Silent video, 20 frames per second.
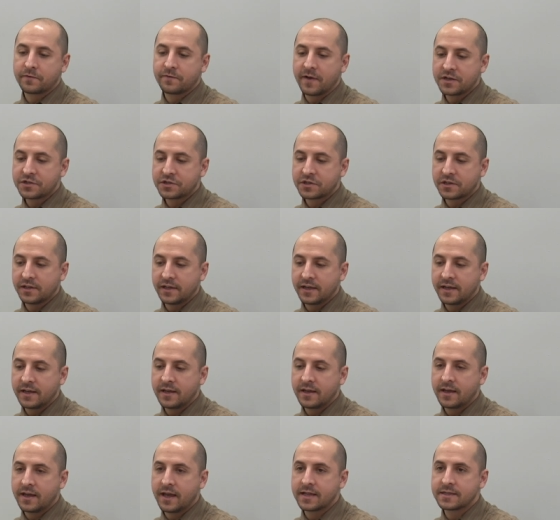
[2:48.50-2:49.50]

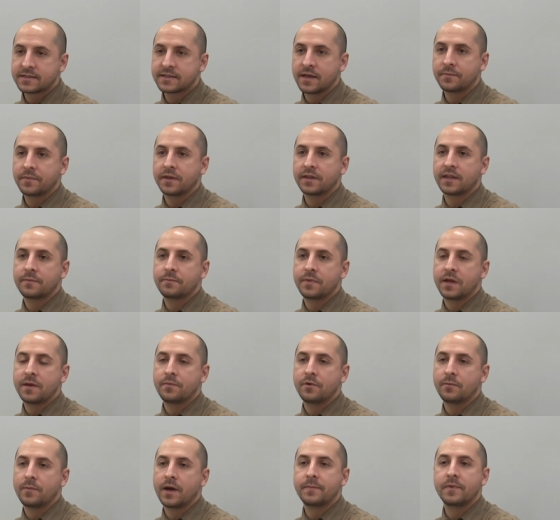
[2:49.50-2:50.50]
professionally, it's something that
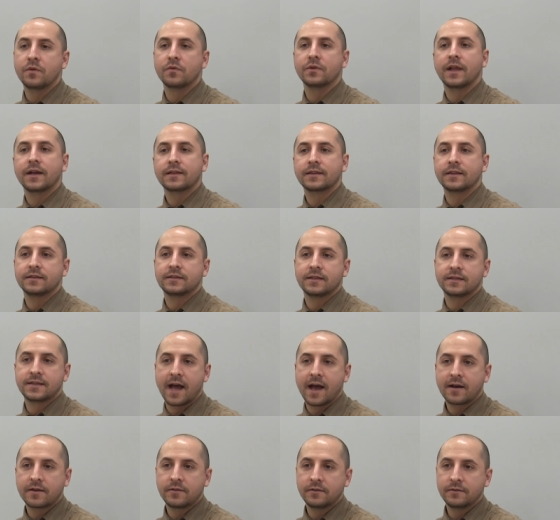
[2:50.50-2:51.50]
people might be reluctant to
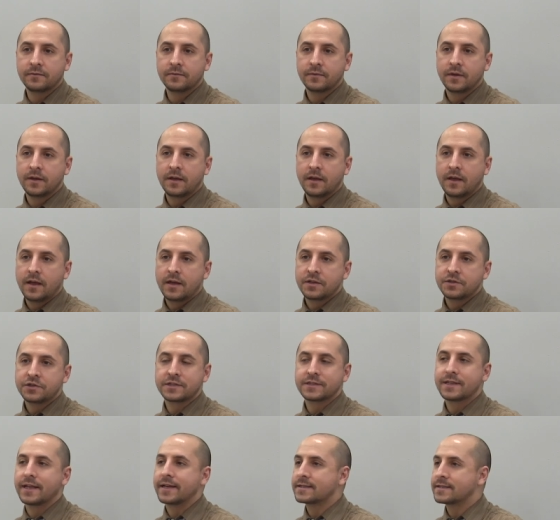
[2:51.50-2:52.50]
tackle,
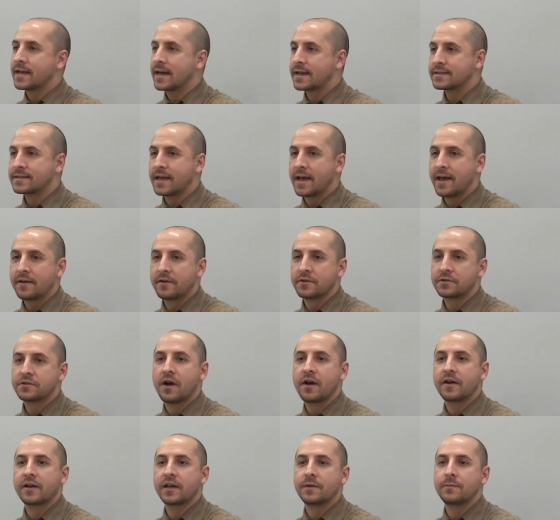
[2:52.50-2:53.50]
just like sex ed or
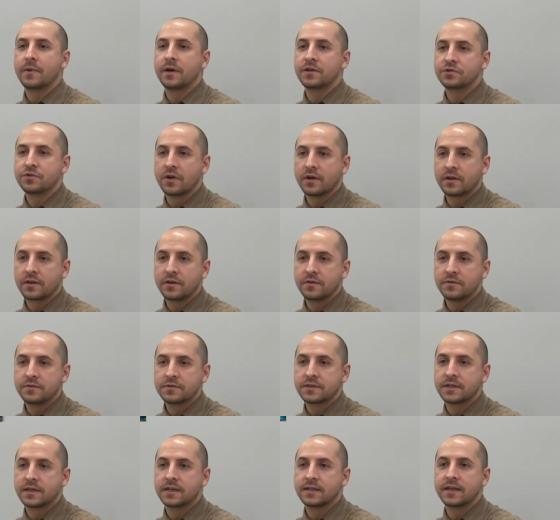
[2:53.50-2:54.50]
talking about drug
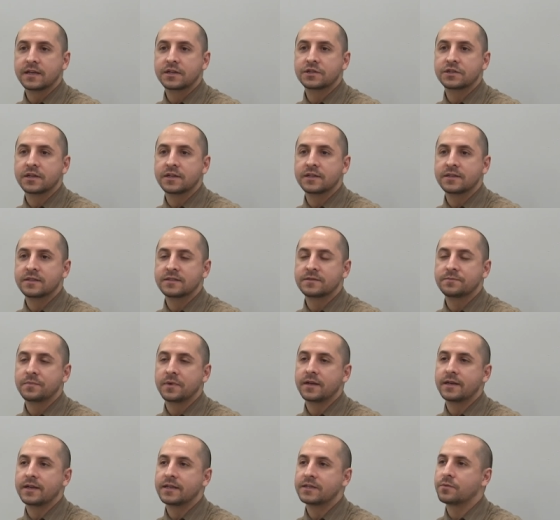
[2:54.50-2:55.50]
use and addictions.
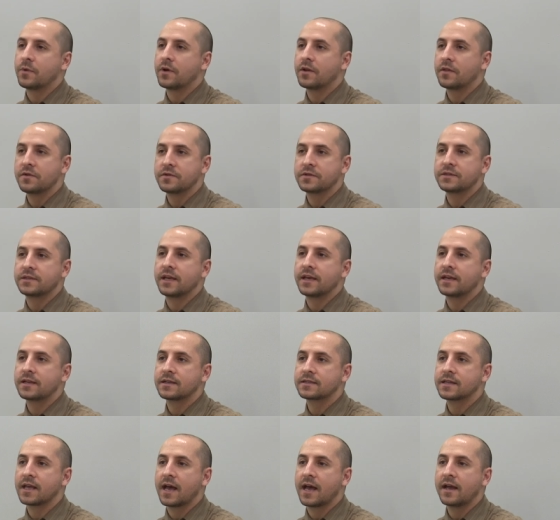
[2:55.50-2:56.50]
But it's one of those
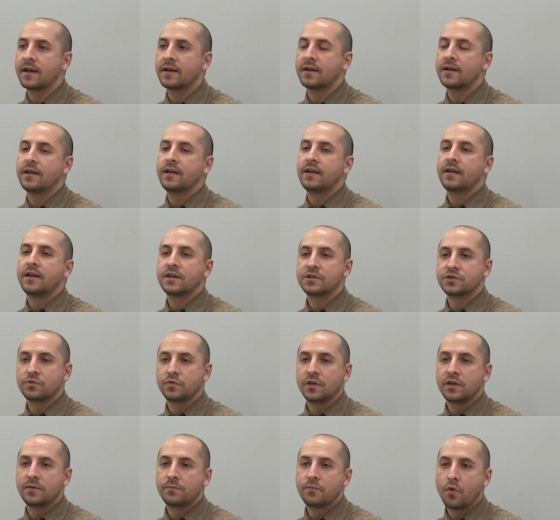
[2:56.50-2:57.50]
things that is
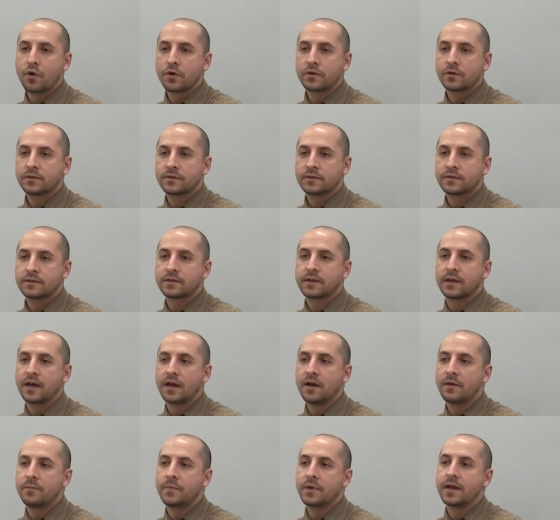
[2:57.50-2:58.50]
really important
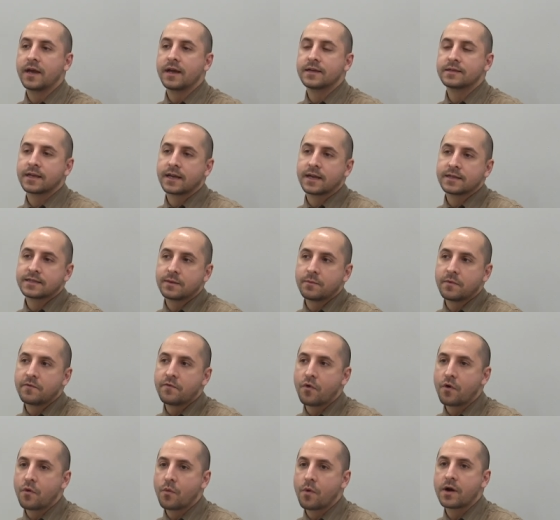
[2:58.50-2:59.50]
uh, because, like I said
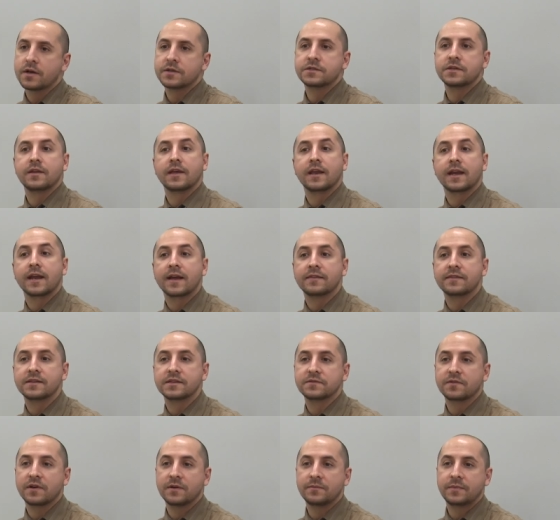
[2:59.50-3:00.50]
before, where else are they going to get
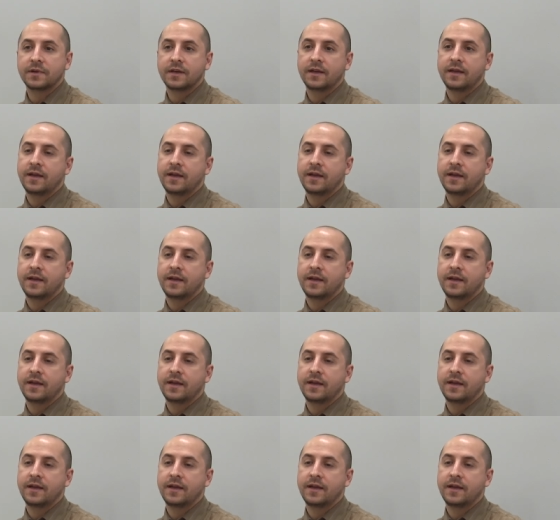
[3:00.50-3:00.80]
this from?